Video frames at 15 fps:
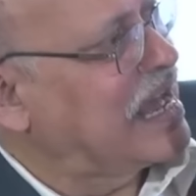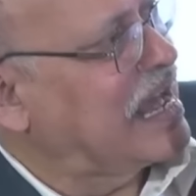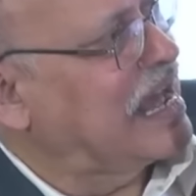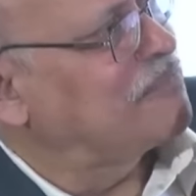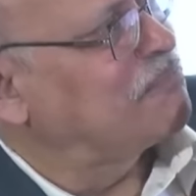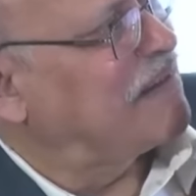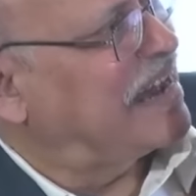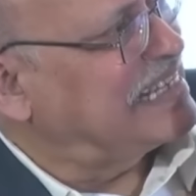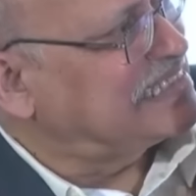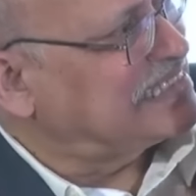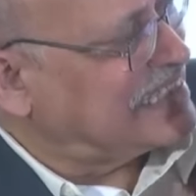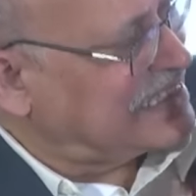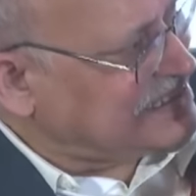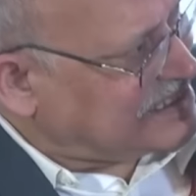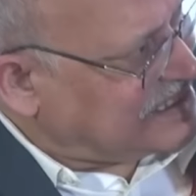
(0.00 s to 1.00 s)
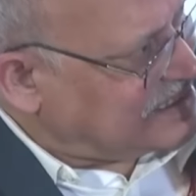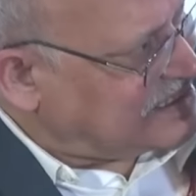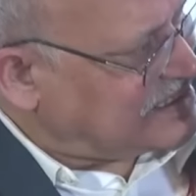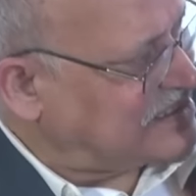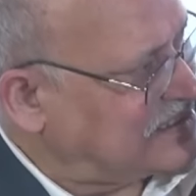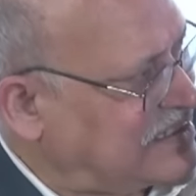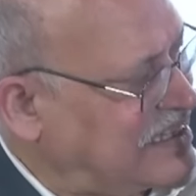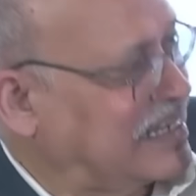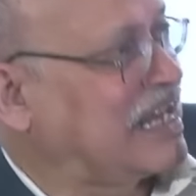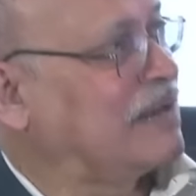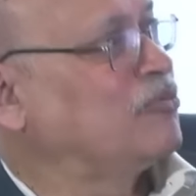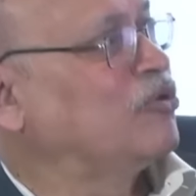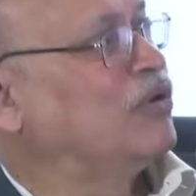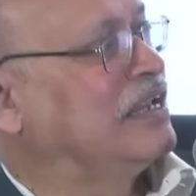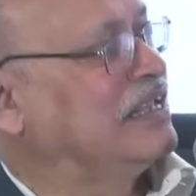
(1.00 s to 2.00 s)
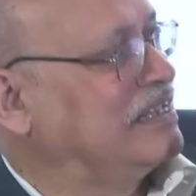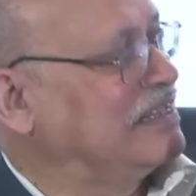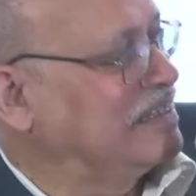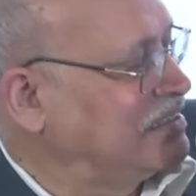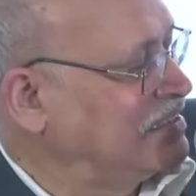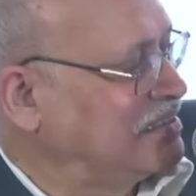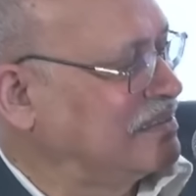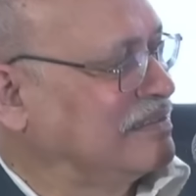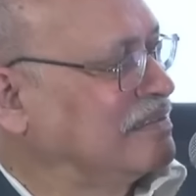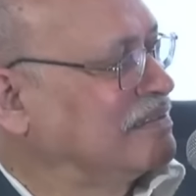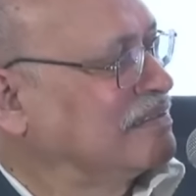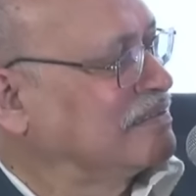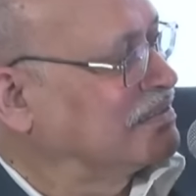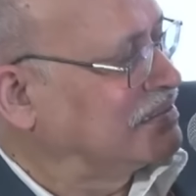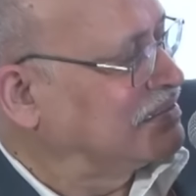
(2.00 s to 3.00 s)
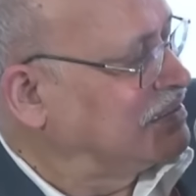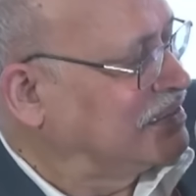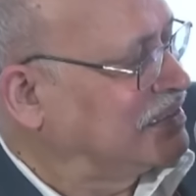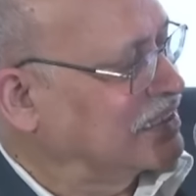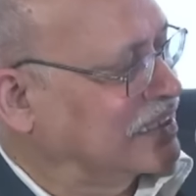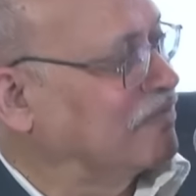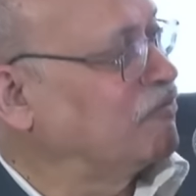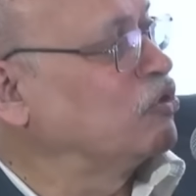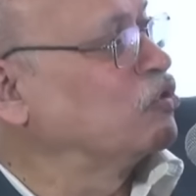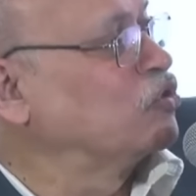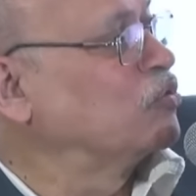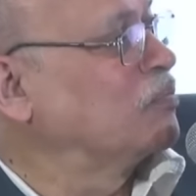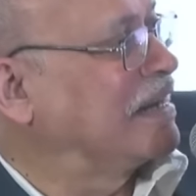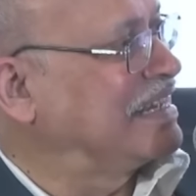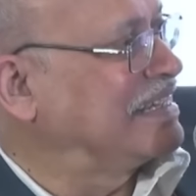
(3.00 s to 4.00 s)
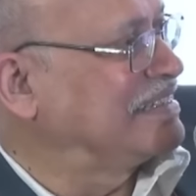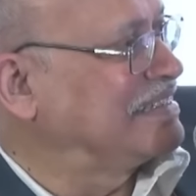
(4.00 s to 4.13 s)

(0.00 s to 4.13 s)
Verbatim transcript: And my sense is, and I'm only uh, giving you my